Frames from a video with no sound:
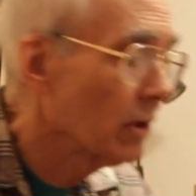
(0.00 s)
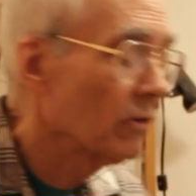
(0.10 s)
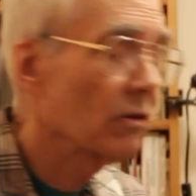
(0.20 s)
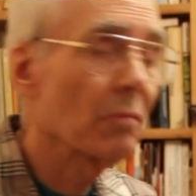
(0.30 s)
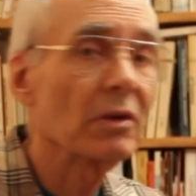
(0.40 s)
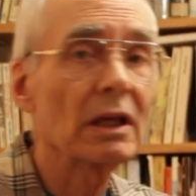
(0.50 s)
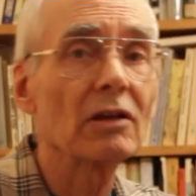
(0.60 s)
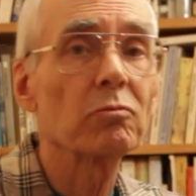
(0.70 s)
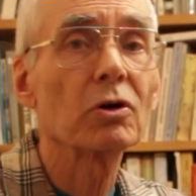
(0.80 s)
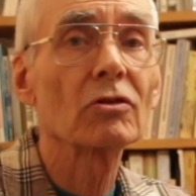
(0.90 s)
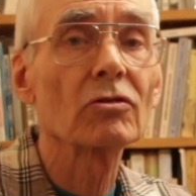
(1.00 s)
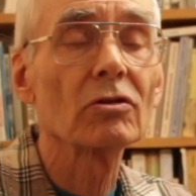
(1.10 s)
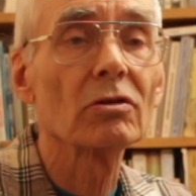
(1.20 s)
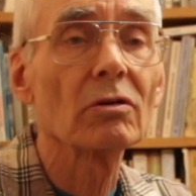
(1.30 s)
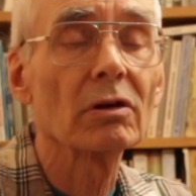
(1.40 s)
some of these books
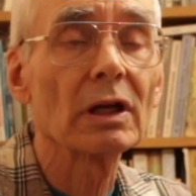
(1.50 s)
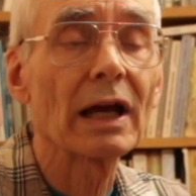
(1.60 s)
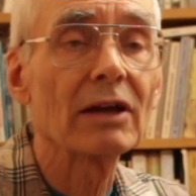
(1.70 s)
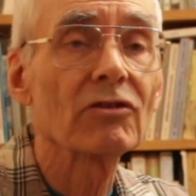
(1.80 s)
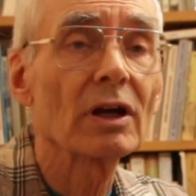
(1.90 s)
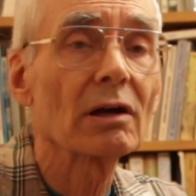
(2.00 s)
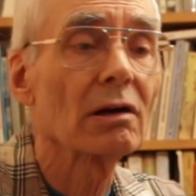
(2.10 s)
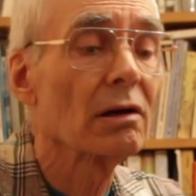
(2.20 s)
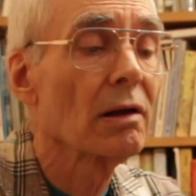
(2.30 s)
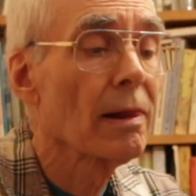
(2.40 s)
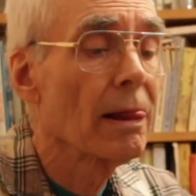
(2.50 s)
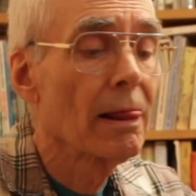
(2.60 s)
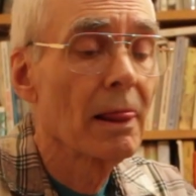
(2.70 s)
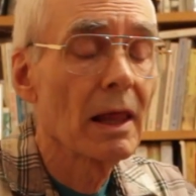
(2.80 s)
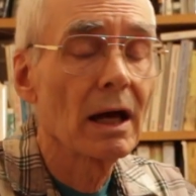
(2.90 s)
that I share
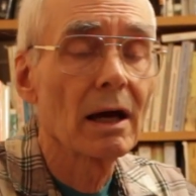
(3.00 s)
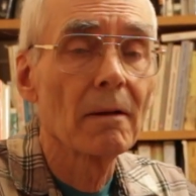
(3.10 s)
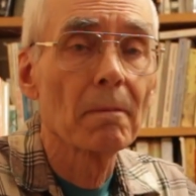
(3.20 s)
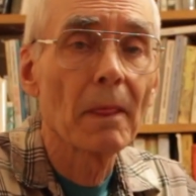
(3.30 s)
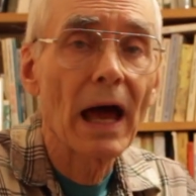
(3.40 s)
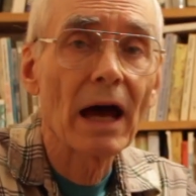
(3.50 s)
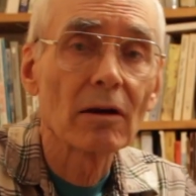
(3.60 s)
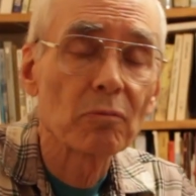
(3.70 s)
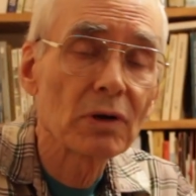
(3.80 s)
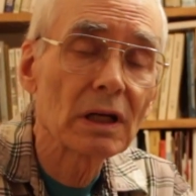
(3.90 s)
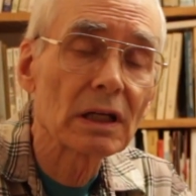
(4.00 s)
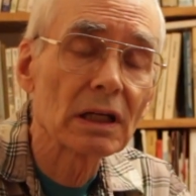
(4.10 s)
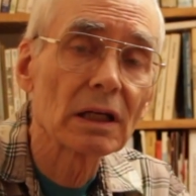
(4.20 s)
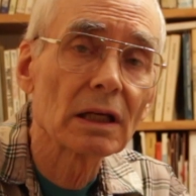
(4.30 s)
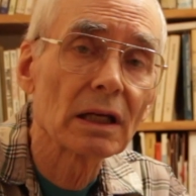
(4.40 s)
out of print,
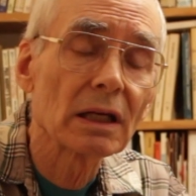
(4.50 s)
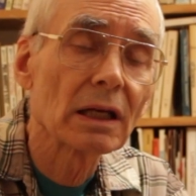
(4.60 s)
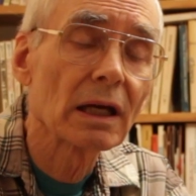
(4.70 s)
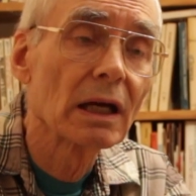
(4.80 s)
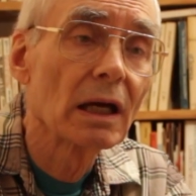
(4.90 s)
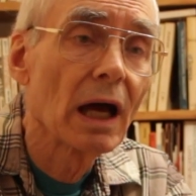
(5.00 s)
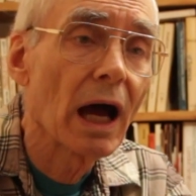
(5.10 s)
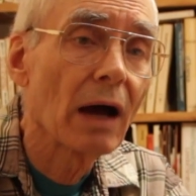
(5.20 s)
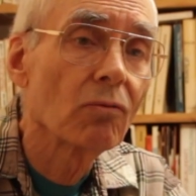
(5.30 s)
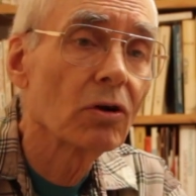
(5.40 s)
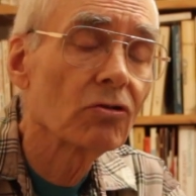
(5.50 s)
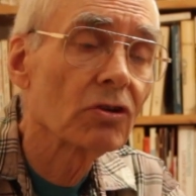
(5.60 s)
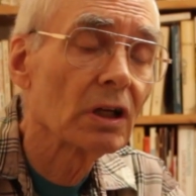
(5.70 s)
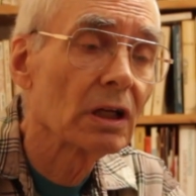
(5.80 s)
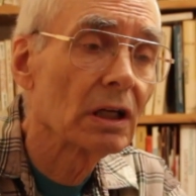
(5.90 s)
and I
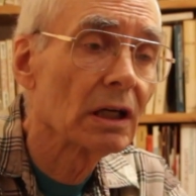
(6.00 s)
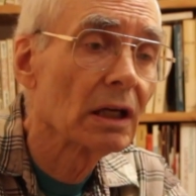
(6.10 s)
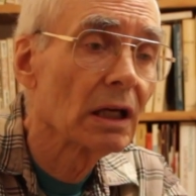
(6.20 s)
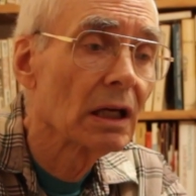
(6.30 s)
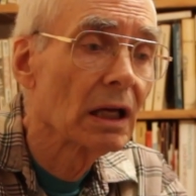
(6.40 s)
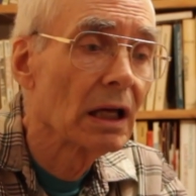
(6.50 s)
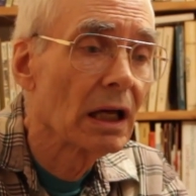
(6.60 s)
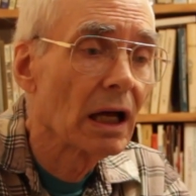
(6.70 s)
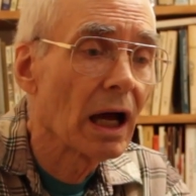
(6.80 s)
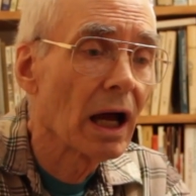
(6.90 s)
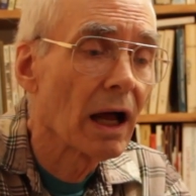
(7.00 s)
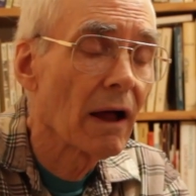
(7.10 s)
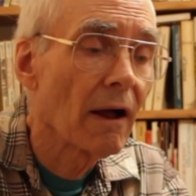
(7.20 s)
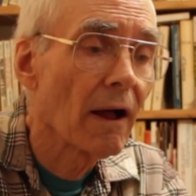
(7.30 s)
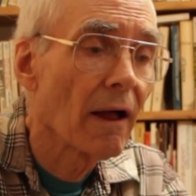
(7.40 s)
wish that
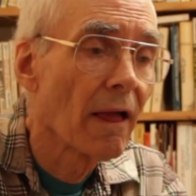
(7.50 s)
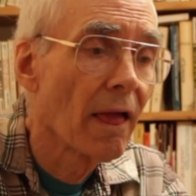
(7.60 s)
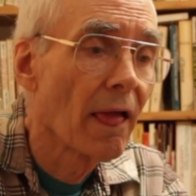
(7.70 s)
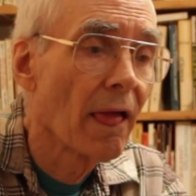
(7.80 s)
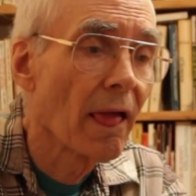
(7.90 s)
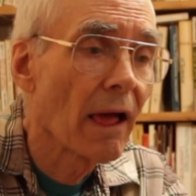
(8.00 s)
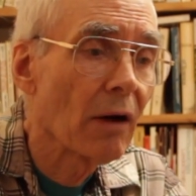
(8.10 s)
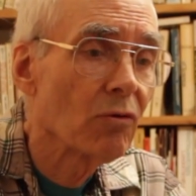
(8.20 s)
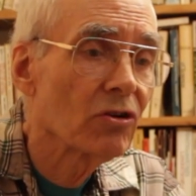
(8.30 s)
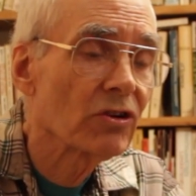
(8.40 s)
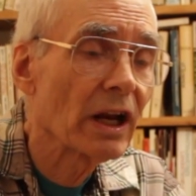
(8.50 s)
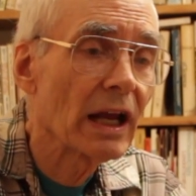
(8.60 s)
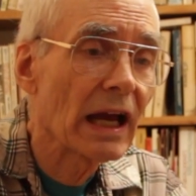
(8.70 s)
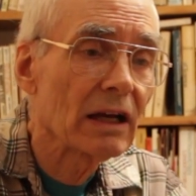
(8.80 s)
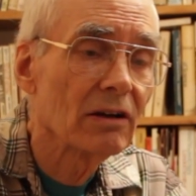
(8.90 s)
I
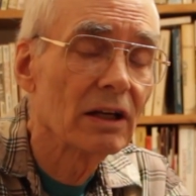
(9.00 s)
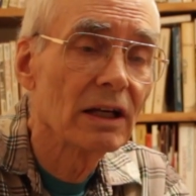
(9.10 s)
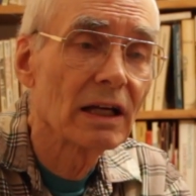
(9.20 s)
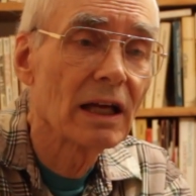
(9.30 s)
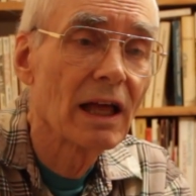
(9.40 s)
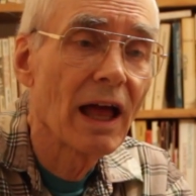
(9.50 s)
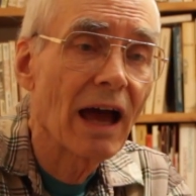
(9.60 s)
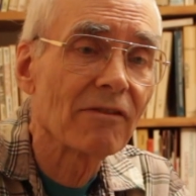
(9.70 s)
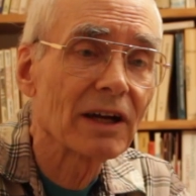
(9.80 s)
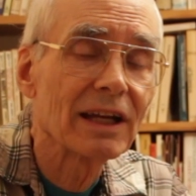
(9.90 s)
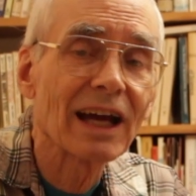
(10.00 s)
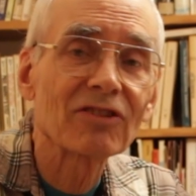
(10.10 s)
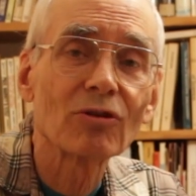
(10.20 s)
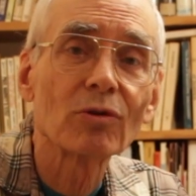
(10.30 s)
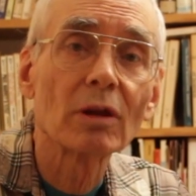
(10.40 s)
could have a
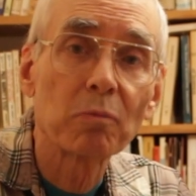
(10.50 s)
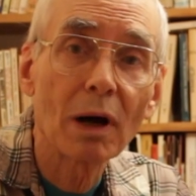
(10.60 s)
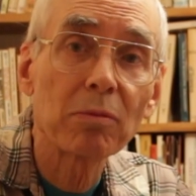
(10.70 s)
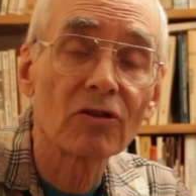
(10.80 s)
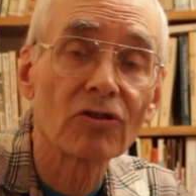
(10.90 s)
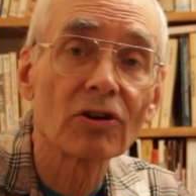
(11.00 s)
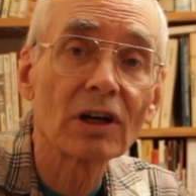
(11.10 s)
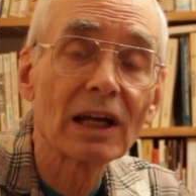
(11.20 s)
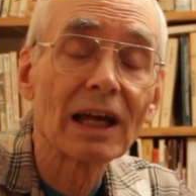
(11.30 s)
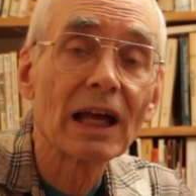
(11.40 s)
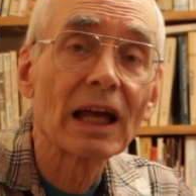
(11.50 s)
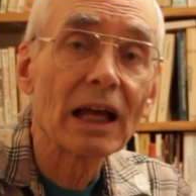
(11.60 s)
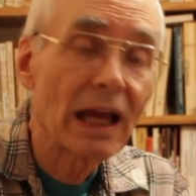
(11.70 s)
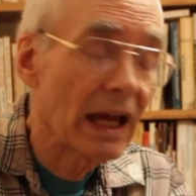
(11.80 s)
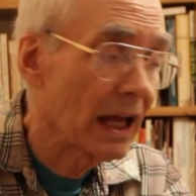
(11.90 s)
connection with a publisher
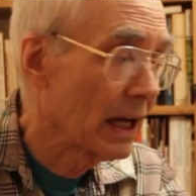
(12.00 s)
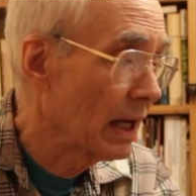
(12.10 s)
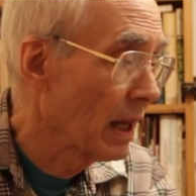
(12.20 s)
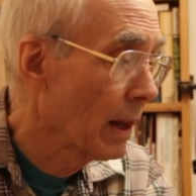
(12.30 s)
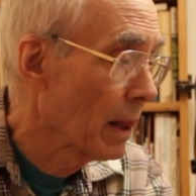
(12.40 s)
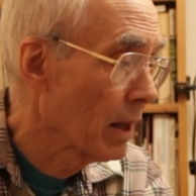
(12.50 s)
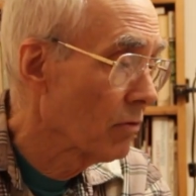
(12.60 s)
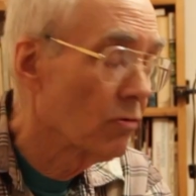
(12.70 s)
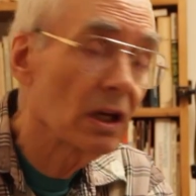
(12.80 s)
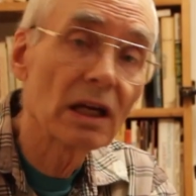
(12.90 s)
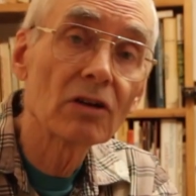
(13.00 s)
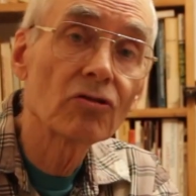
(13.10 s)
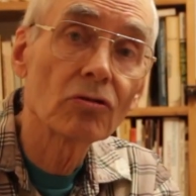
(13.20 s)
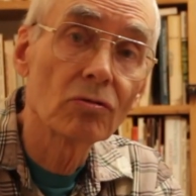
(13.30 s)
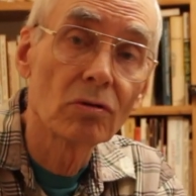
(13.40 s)
and
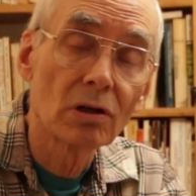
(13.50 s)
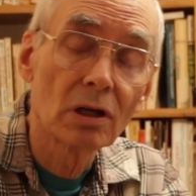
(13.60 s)
reissue